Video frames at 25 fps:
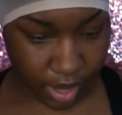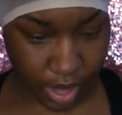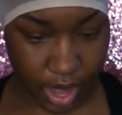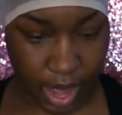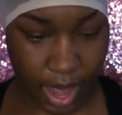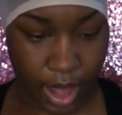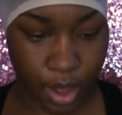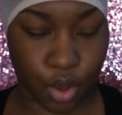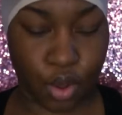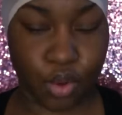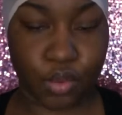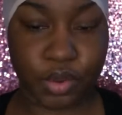
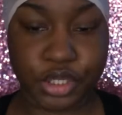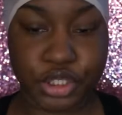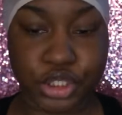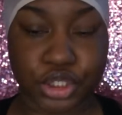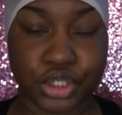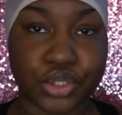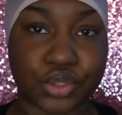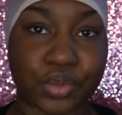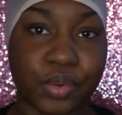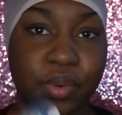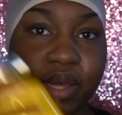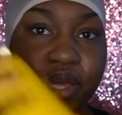I always
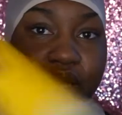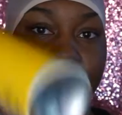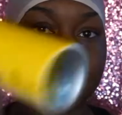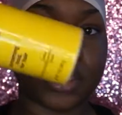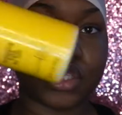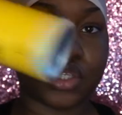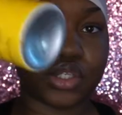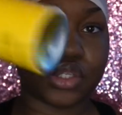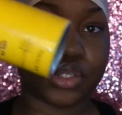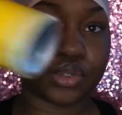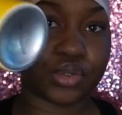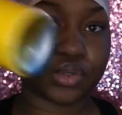do
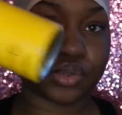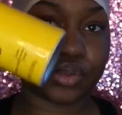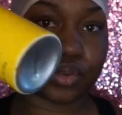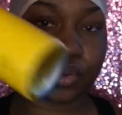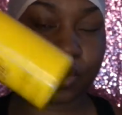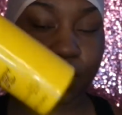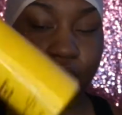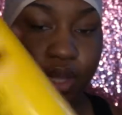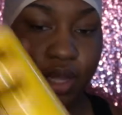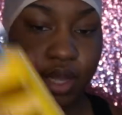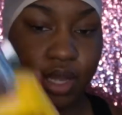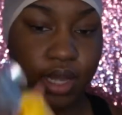is to
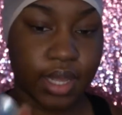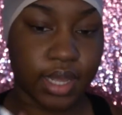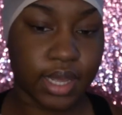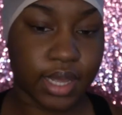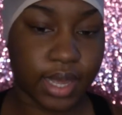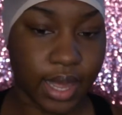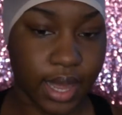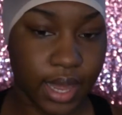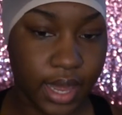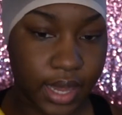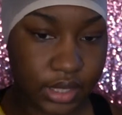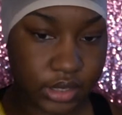
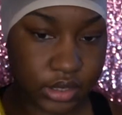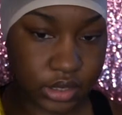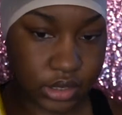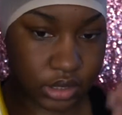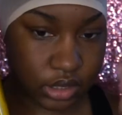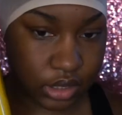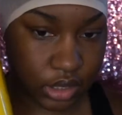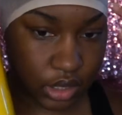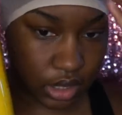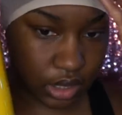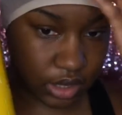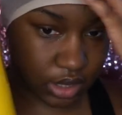get
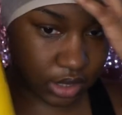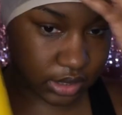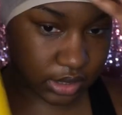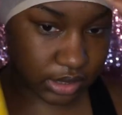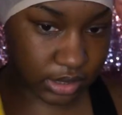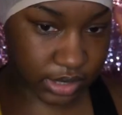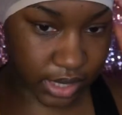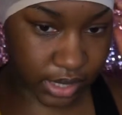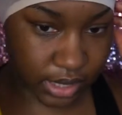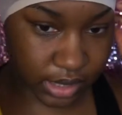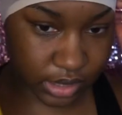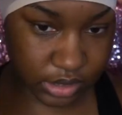the
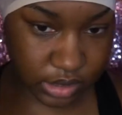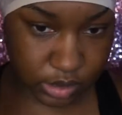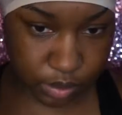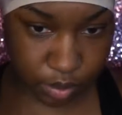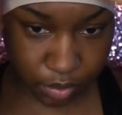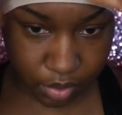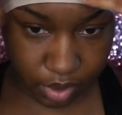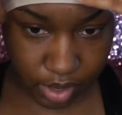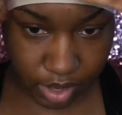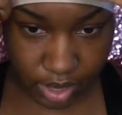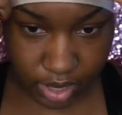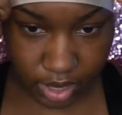setting
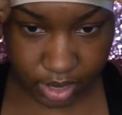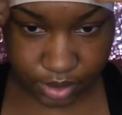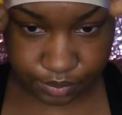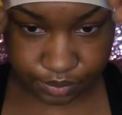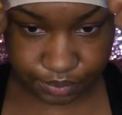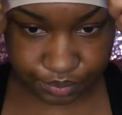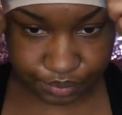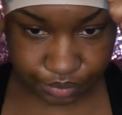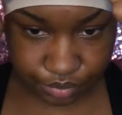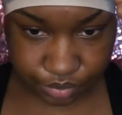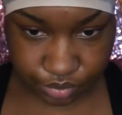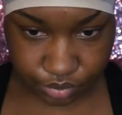spray
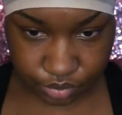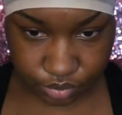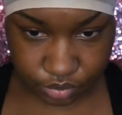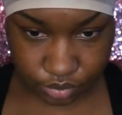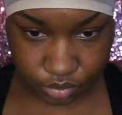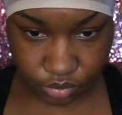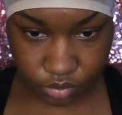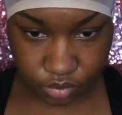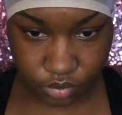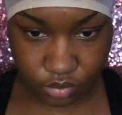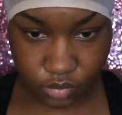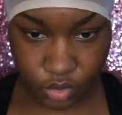
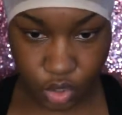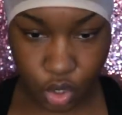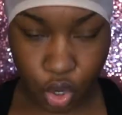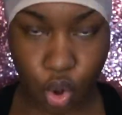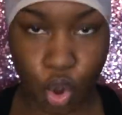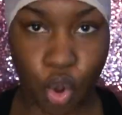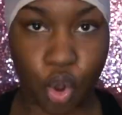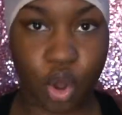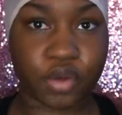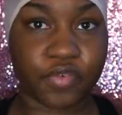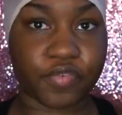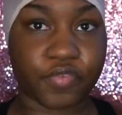on